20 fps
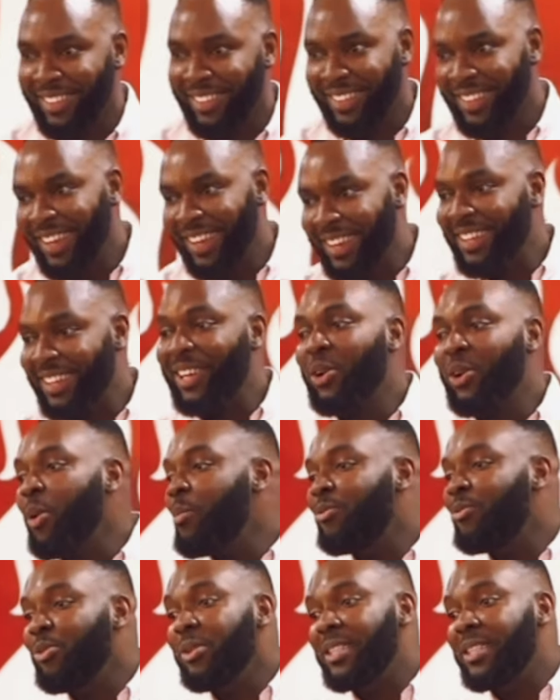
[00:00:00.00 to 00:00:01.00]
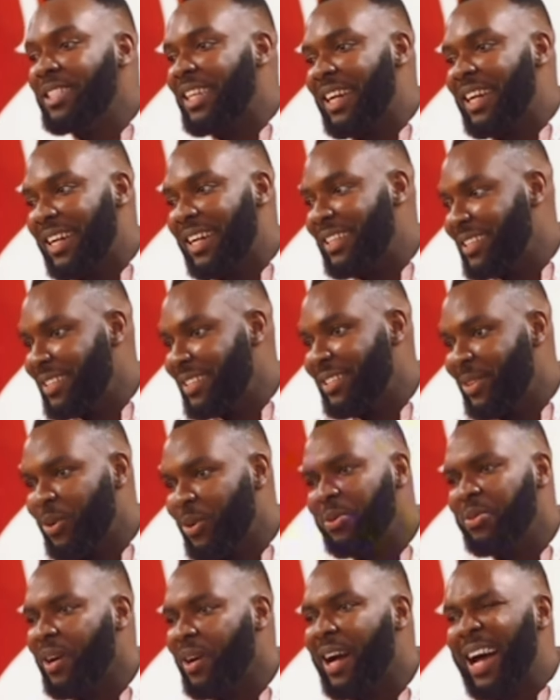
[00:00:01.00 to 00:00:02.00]
they come fully charged
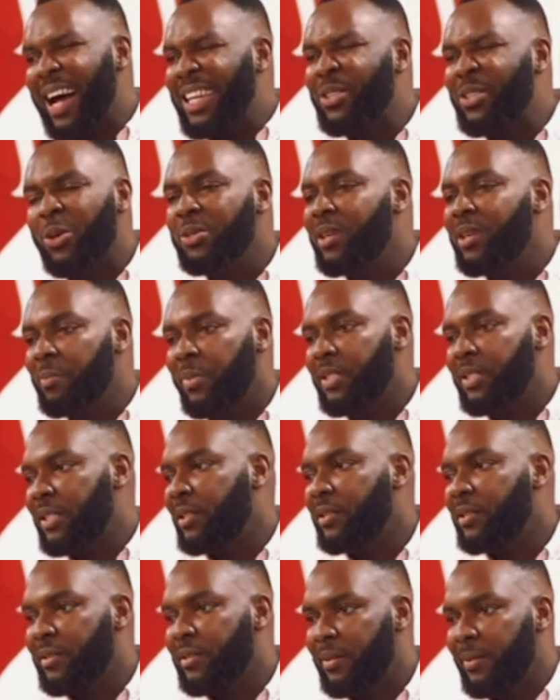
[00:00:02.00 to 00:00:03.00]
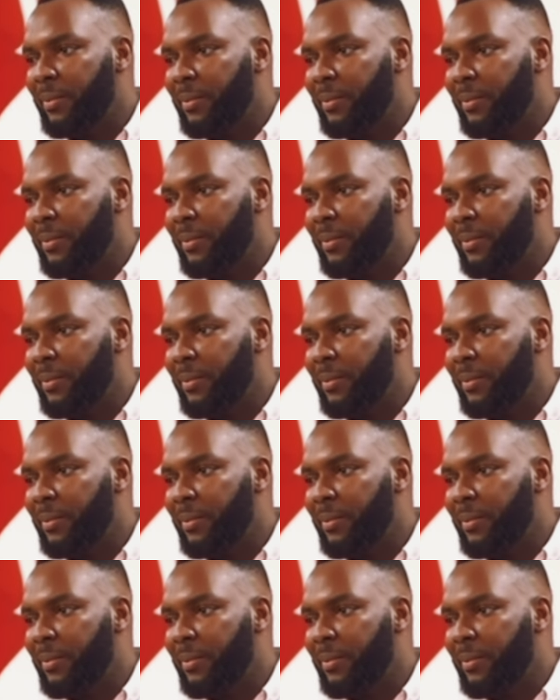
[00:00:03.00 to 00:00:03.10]
at 100%.